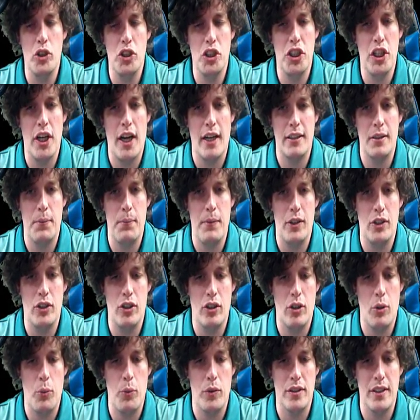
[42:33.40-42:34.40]
check to make
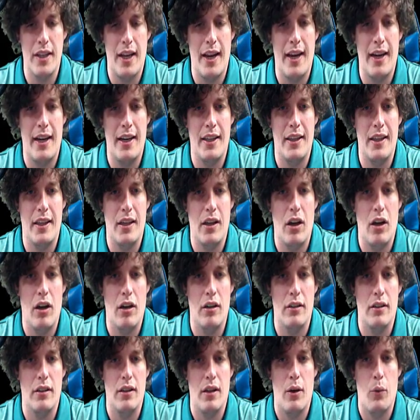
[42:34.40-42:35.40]
sure there wasn't anything
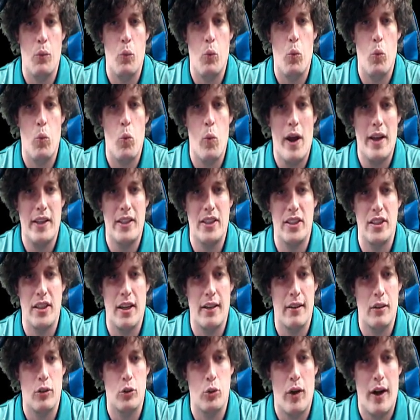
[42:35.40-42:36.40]
on the west
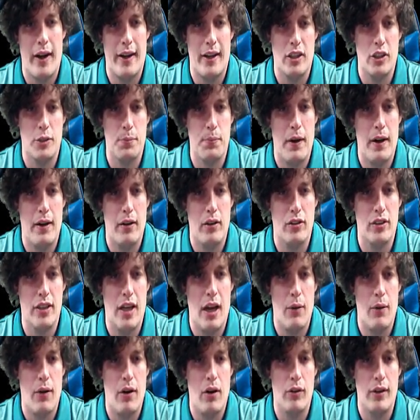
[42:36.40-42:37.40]
side of Dragon Spiral
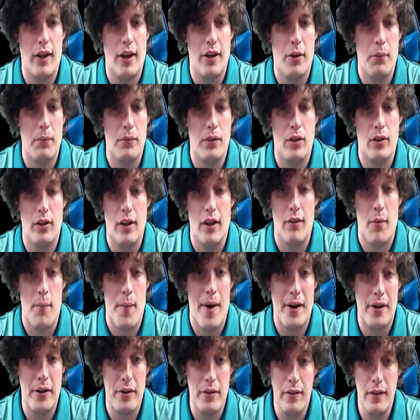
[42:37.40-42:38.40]
Tower. Okay, no, never
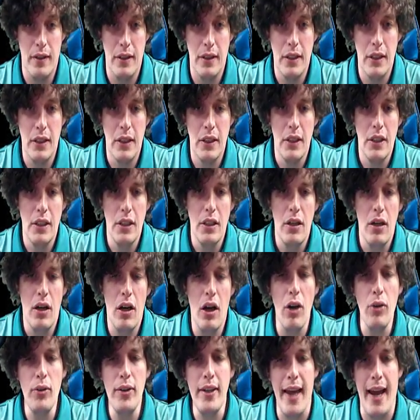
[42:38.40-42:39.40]
mind.
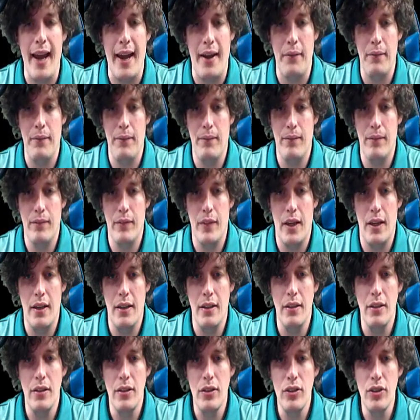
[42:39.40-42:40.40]
Okay.
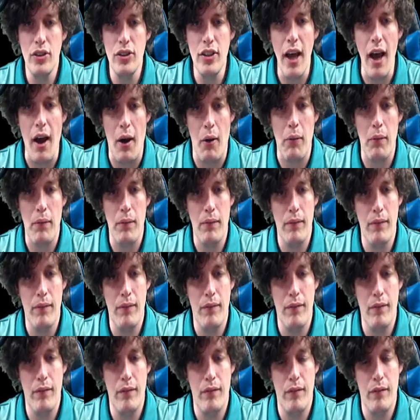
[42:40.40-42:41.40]
So,
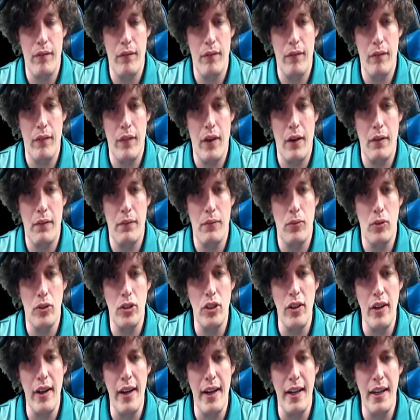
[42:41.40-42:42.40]
was
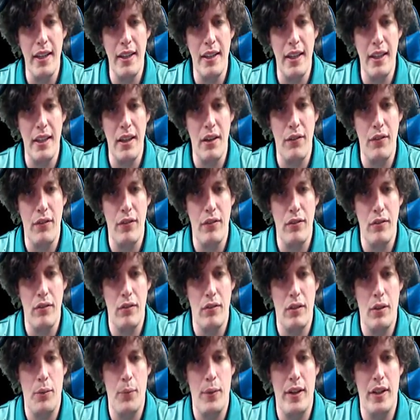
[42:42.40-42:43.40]
there anything
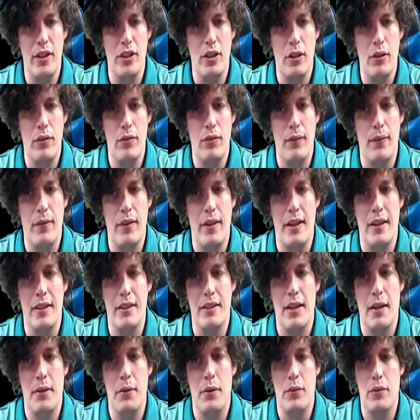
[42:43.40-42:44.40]
that we could do from
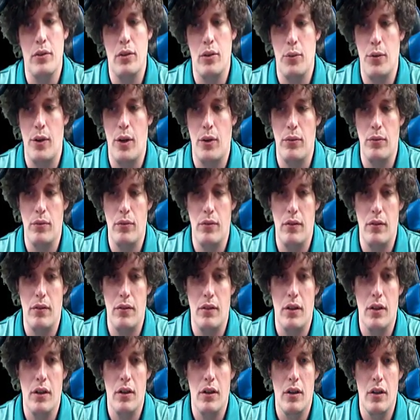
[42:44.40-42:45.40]
inside so we don't
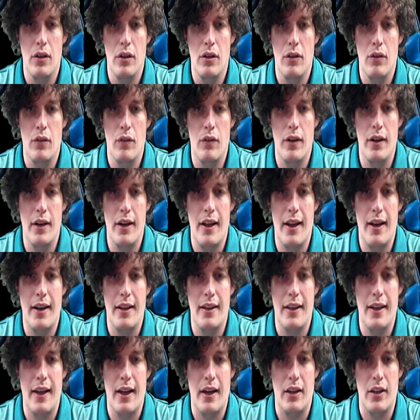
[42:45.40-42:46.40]
run
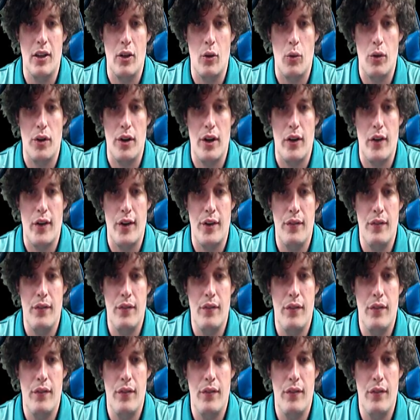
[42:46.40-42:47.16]
anything out of the ordinary?